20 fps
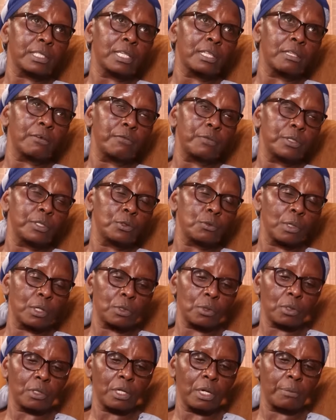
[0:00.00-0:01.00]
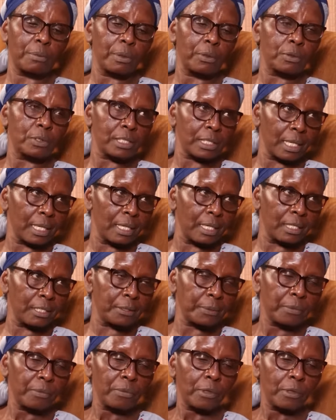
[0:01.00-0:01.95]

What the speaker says: And the feeds, we are talking about silage.